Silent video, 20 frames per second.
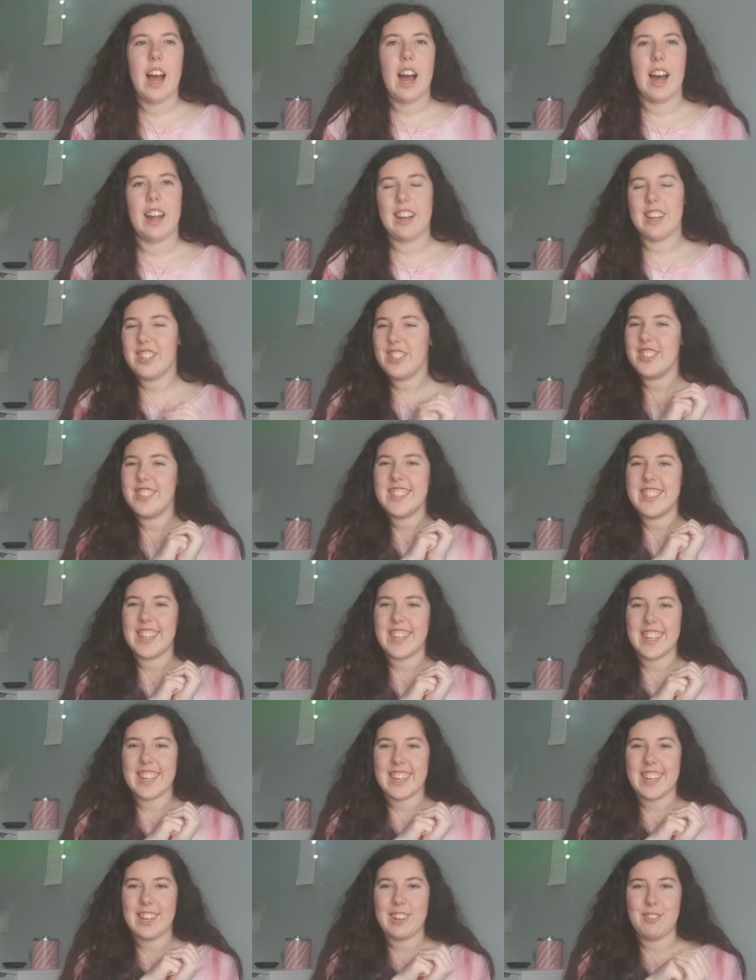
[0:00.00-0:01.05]
and I just
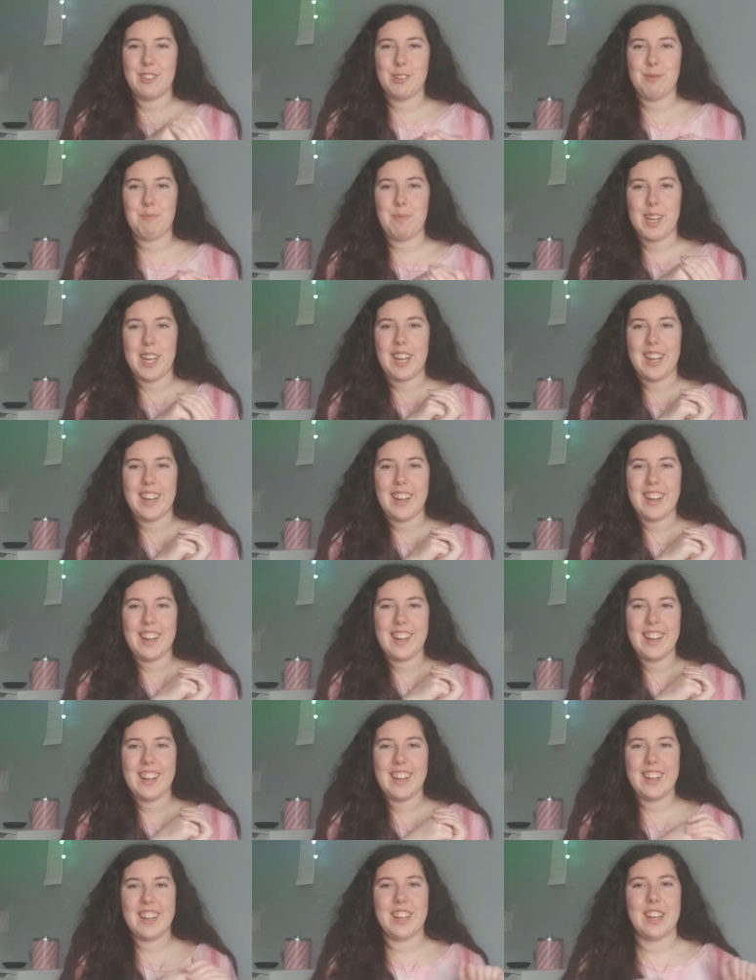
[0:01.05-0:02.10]
think it would be,
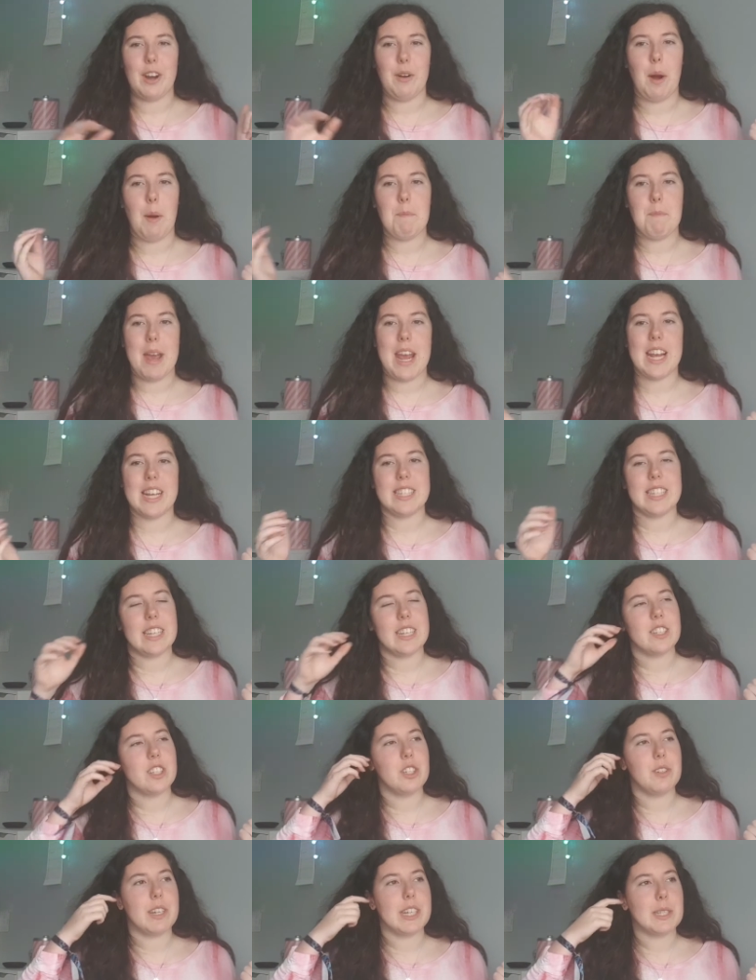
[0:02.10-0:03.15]
you know,
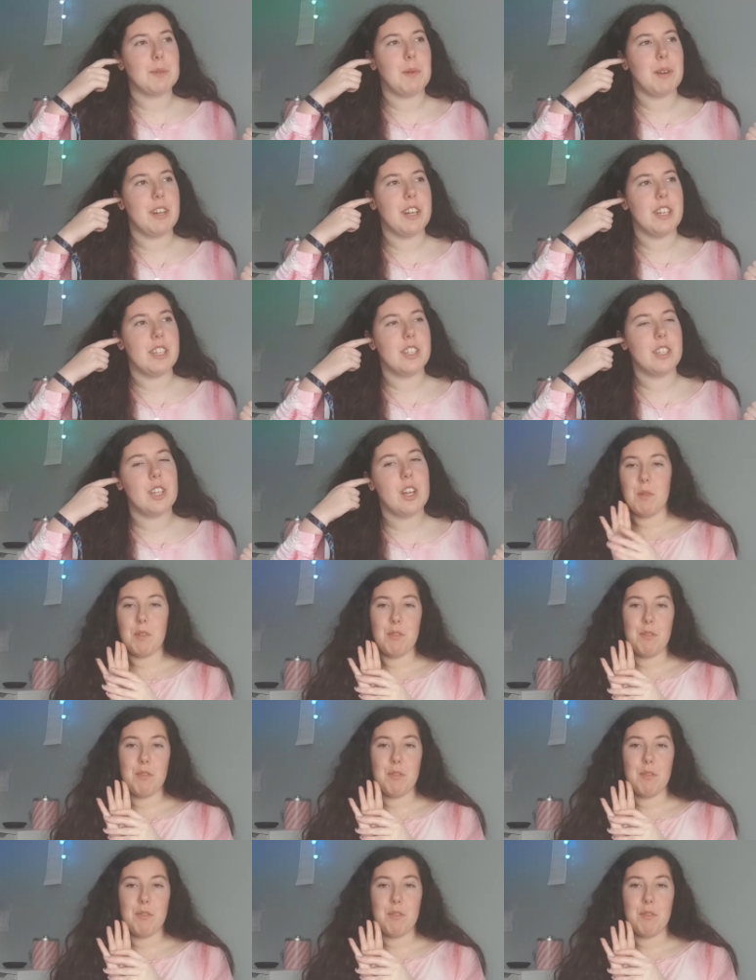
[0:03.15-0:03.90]
amazing to experience.